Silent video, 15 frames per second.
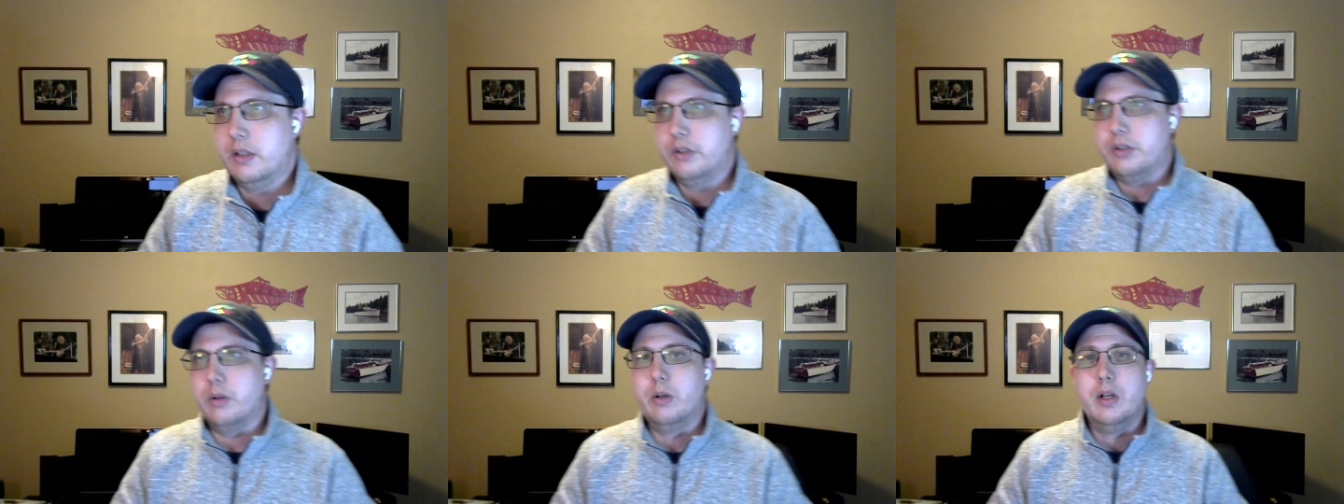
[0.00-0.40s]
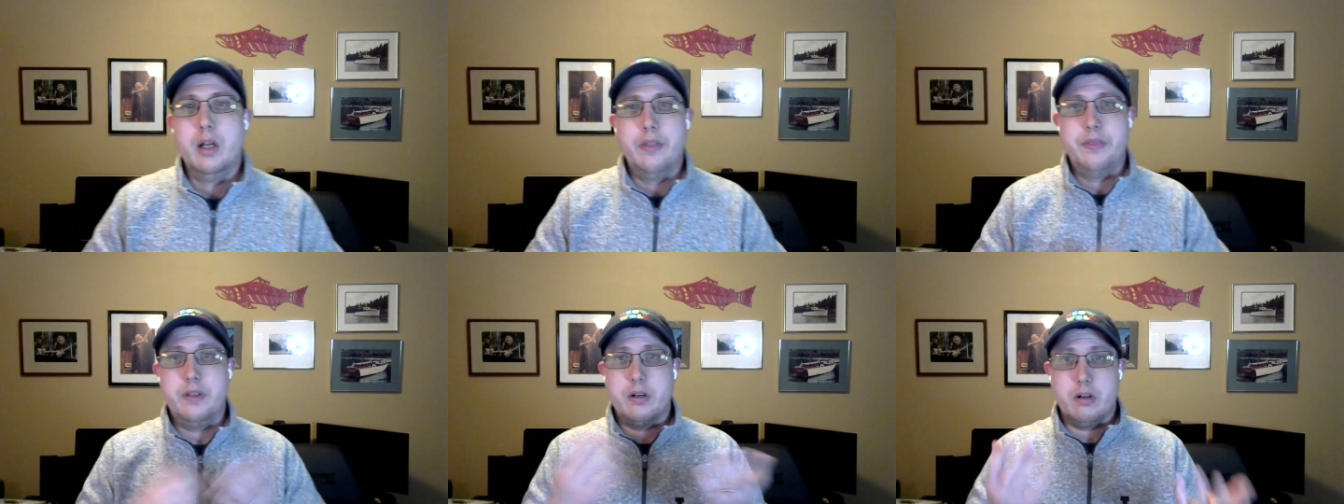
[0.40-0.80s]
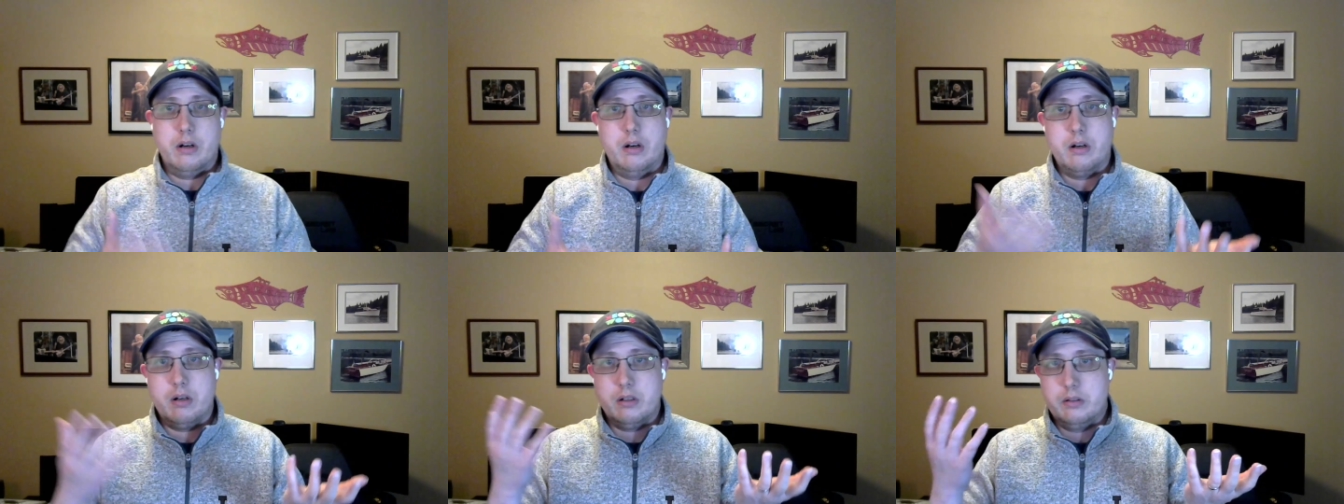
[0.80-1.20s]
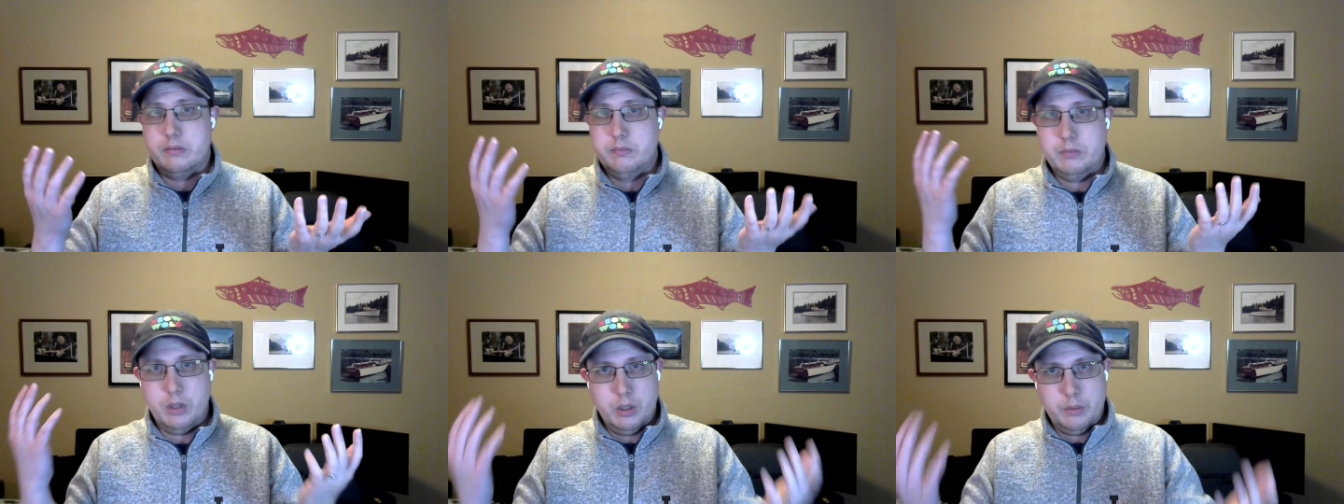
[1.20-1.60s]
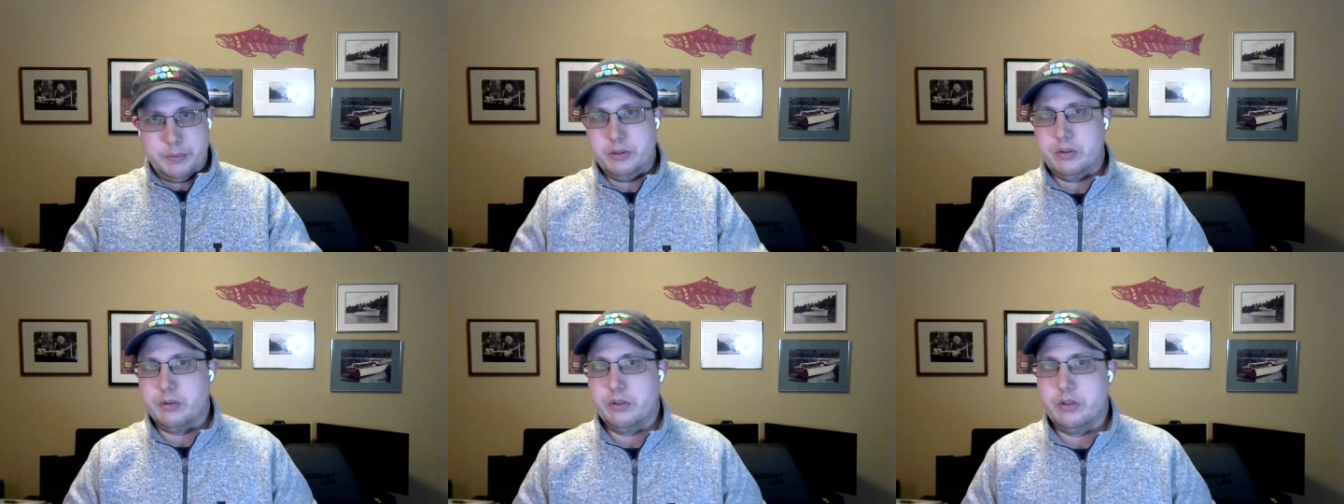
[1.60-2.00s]
So there are
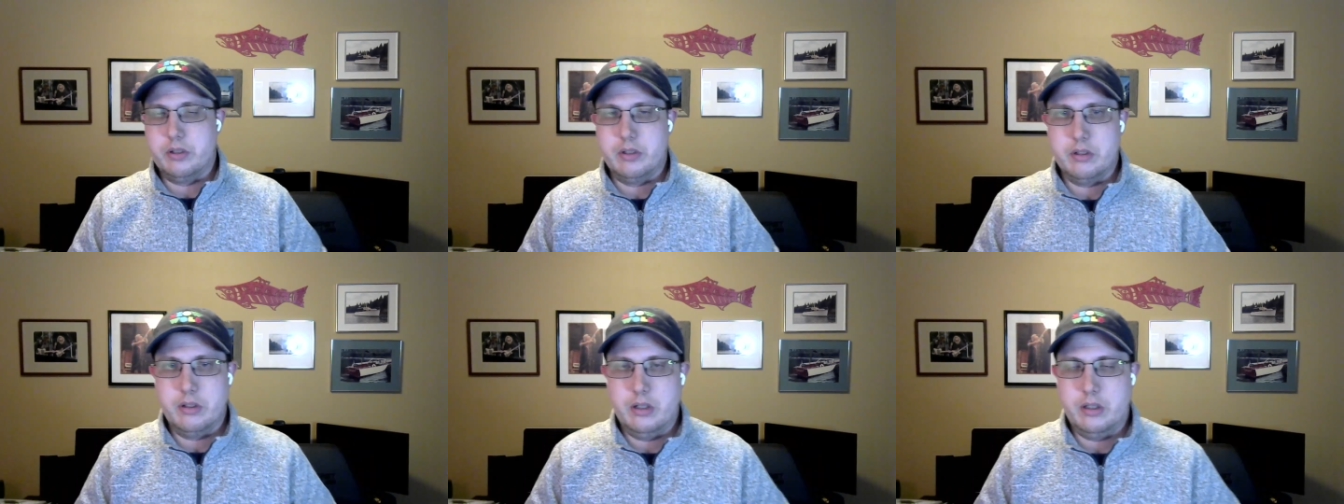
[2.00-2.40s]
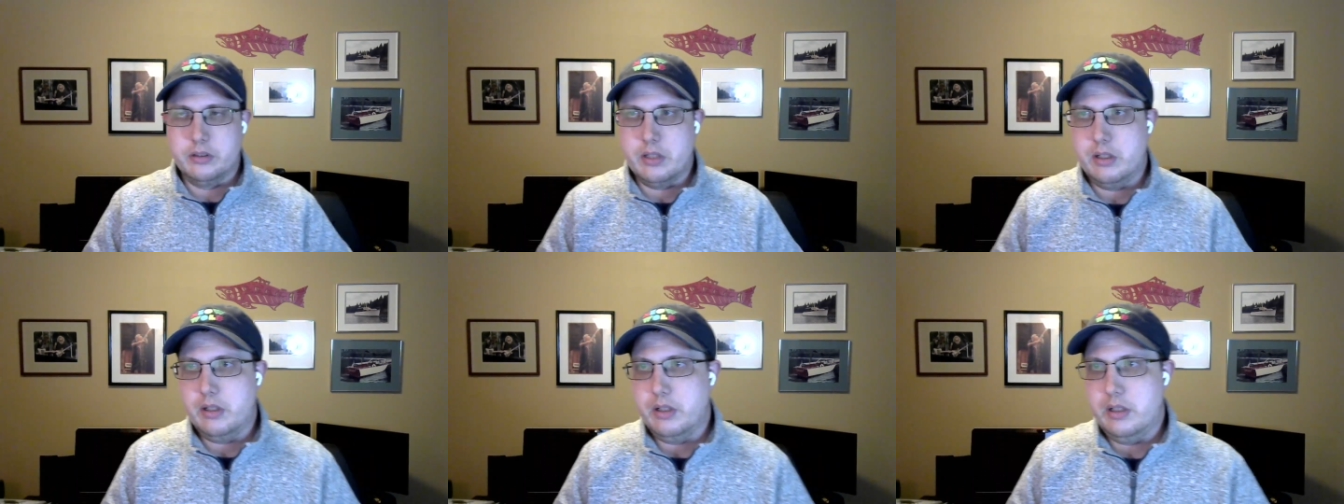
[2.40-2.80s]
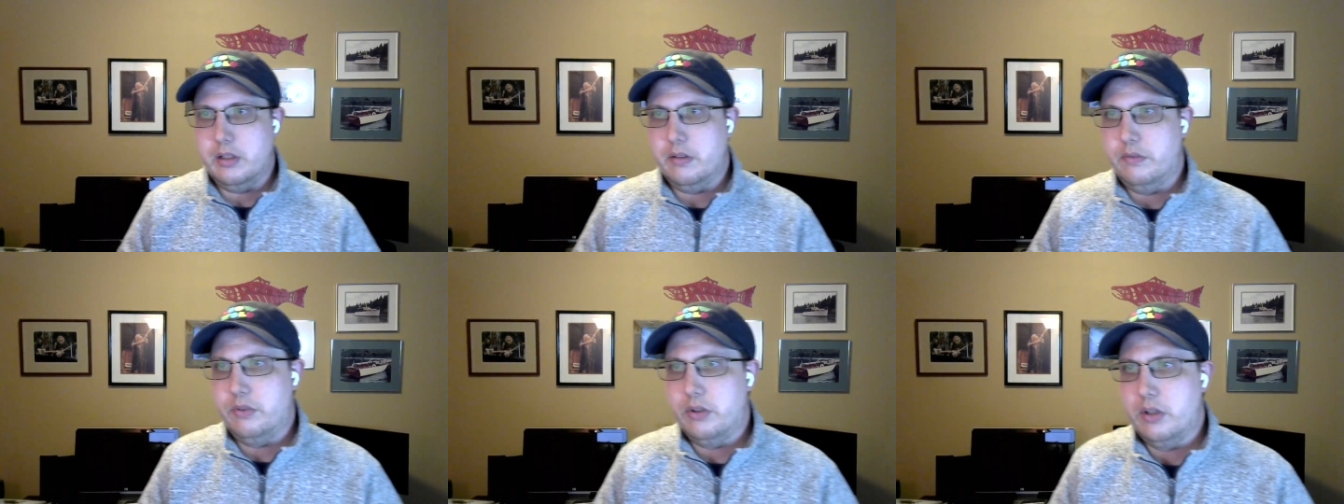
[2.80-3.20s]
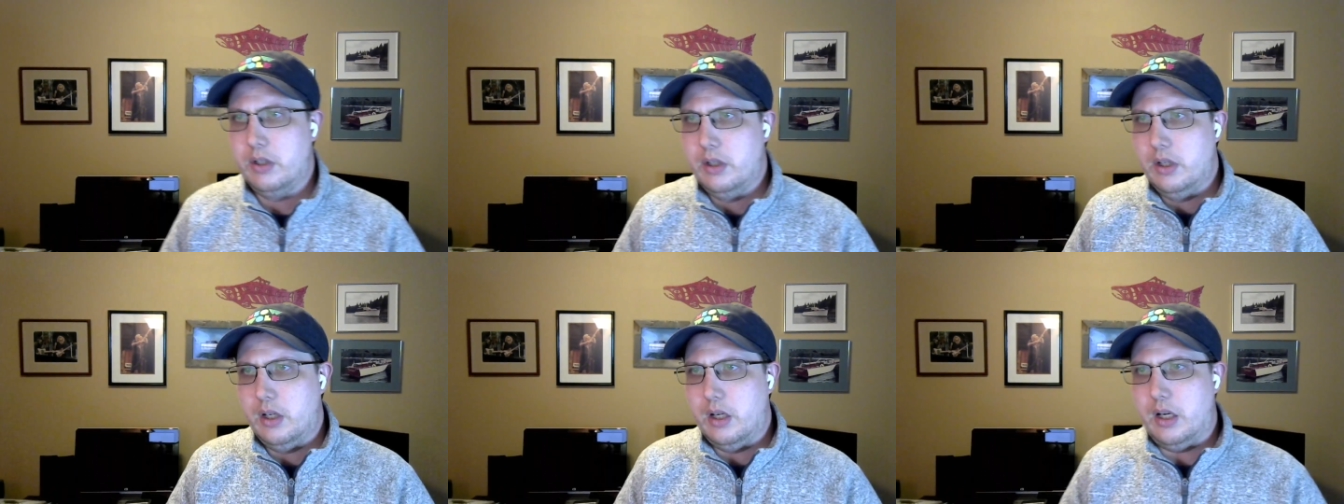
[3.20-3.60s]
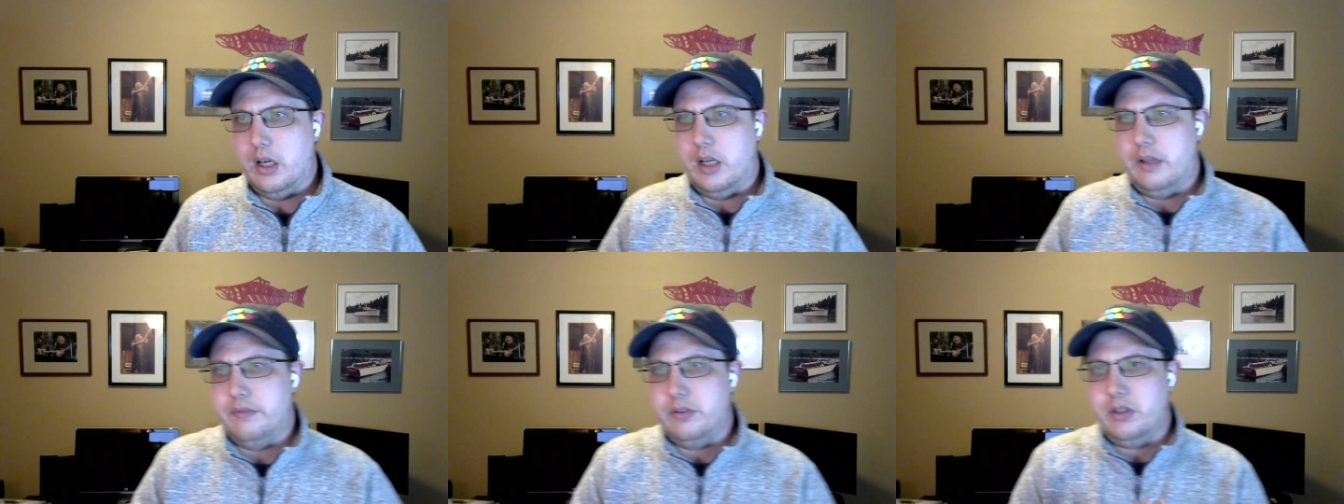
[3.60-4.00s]
open source alternatives. Uh,
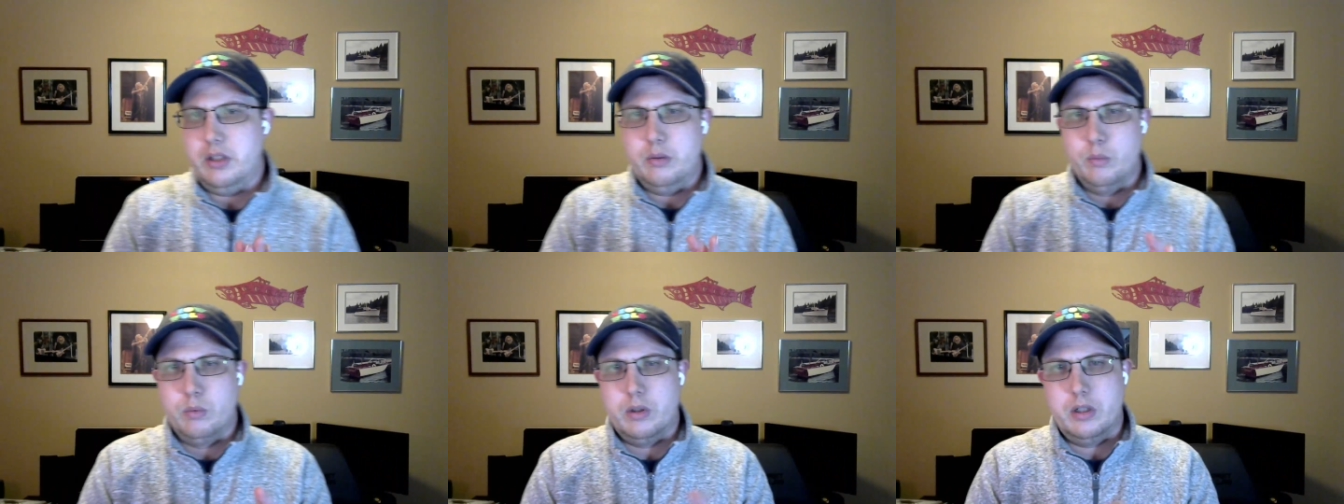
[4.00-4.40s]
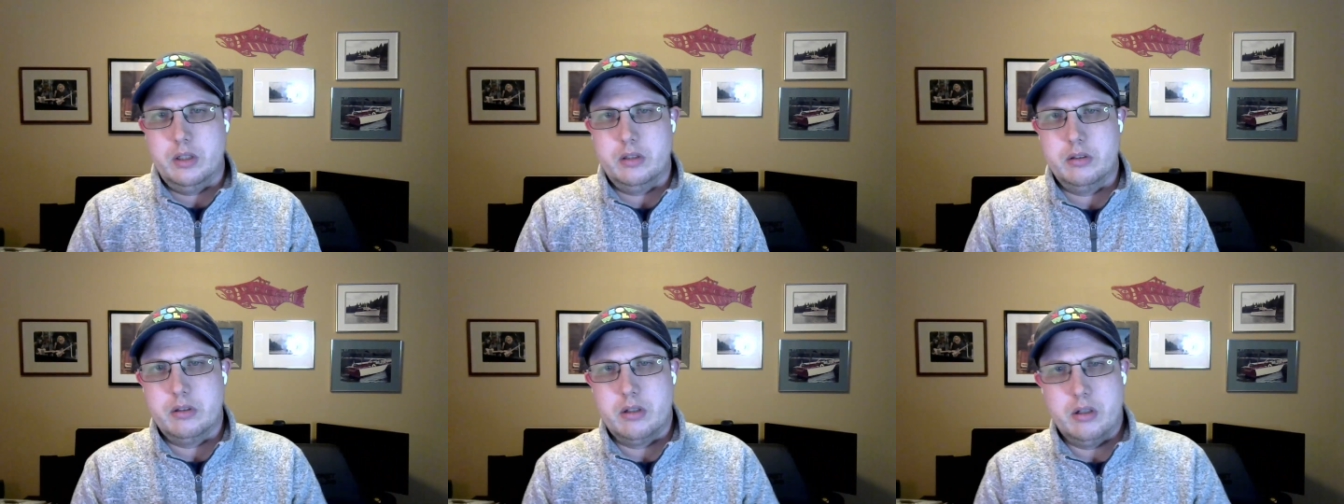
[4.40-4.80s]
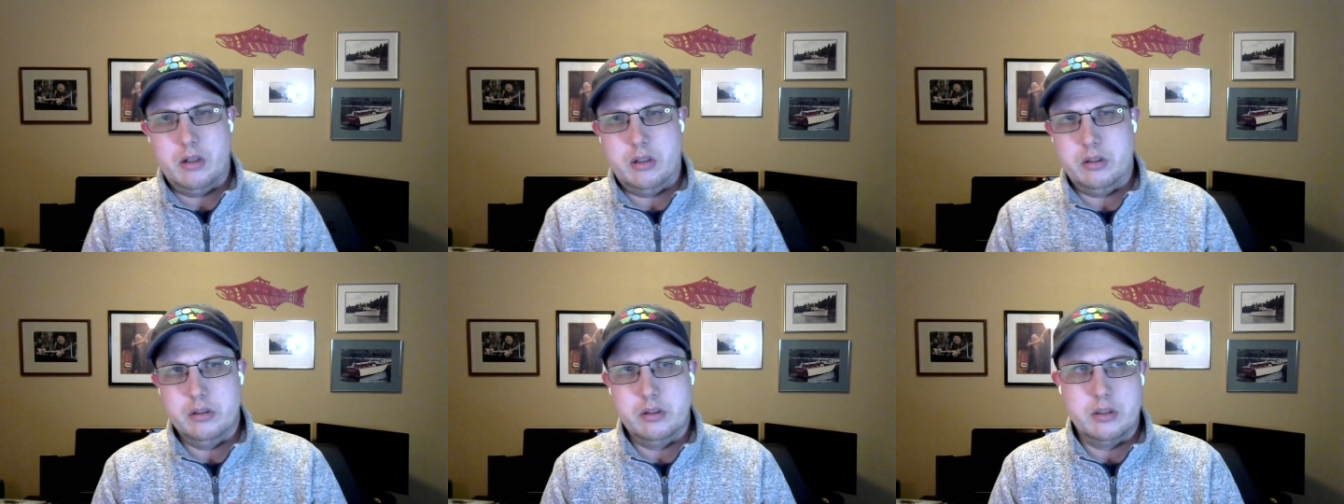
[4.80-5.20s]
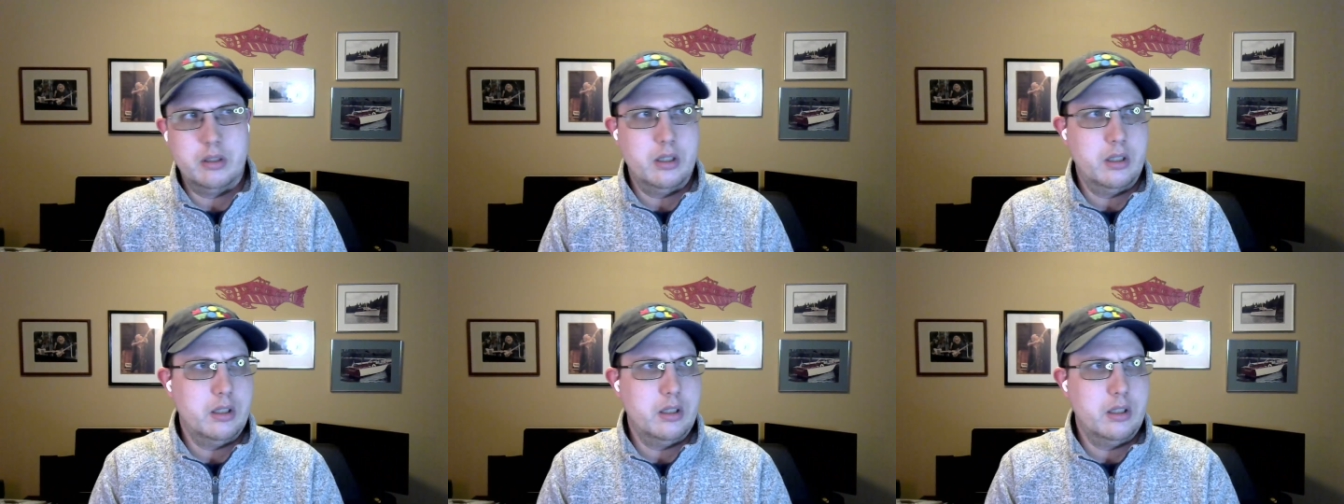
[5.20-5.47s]
I've seen one called